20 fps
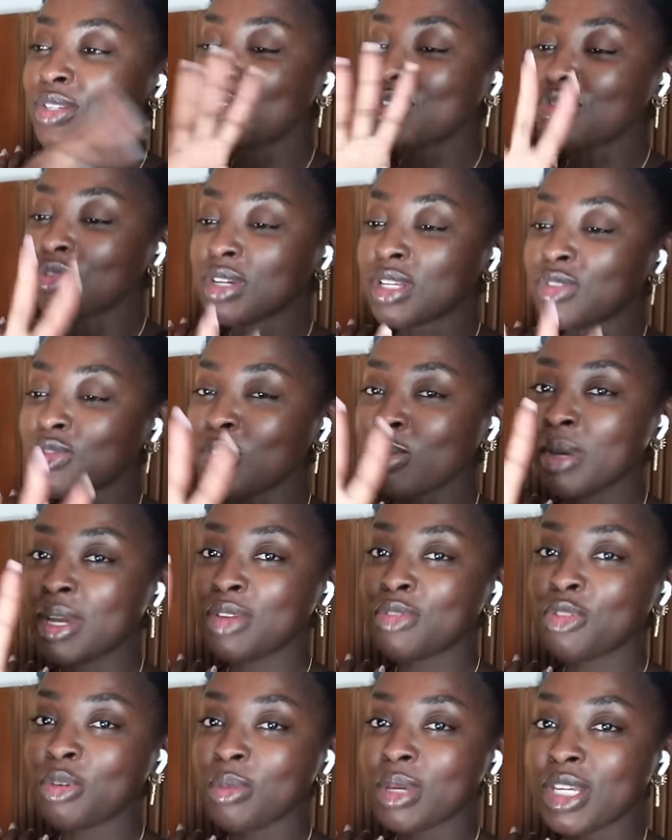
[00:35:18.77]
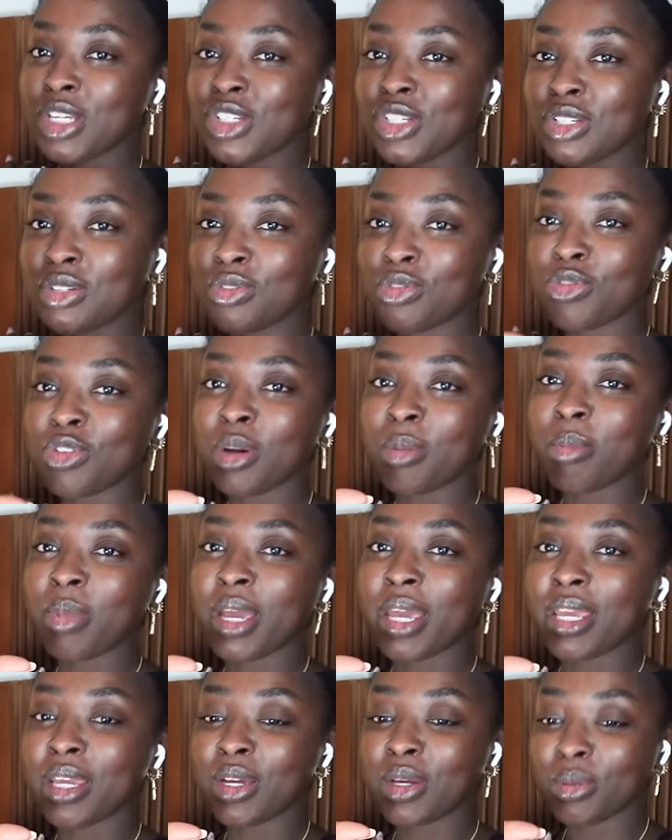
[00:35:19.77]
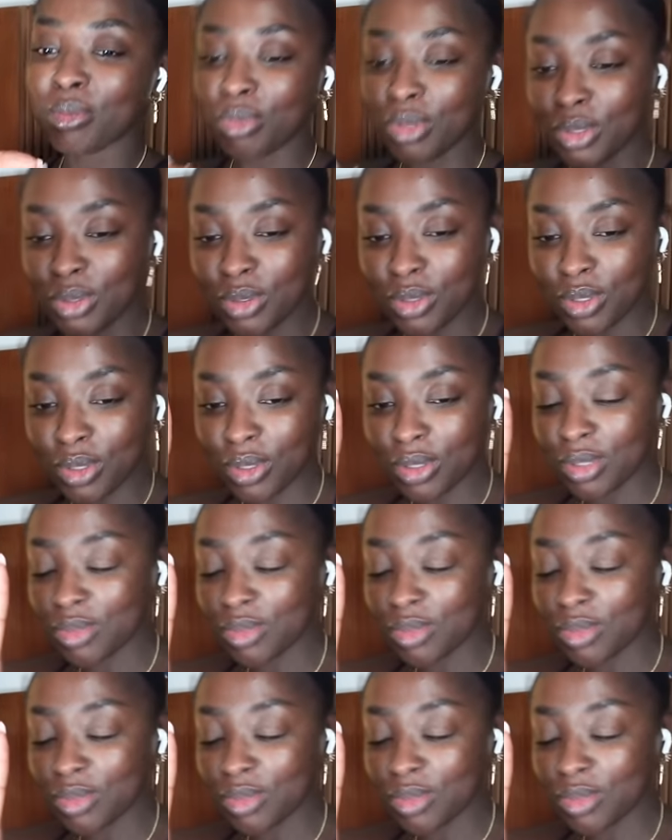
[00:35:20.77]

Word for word: to transfer my information from my computer,